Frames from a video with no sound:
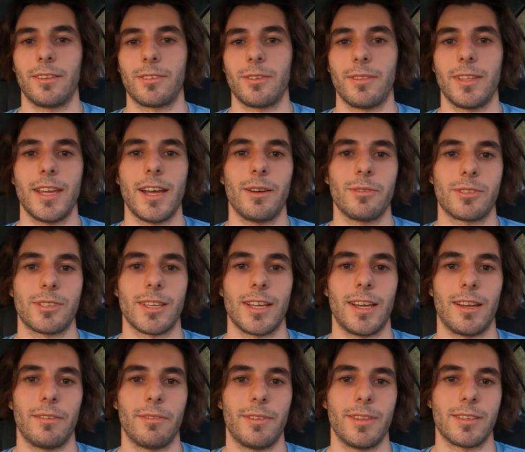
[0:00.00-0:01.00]
to the
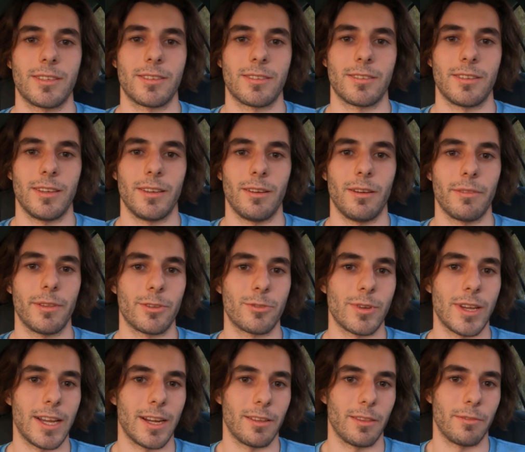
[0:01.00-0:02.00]
outside of this of the
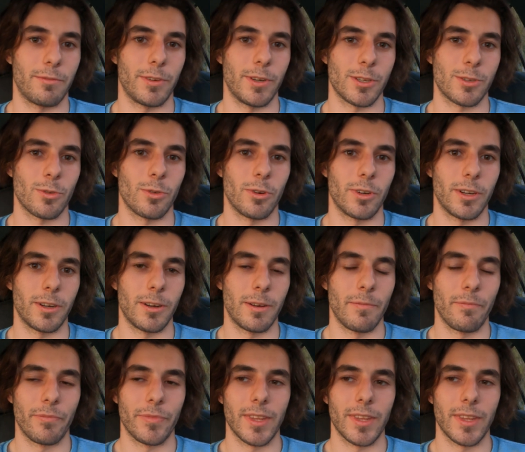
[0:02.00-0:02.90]
track in the first corner.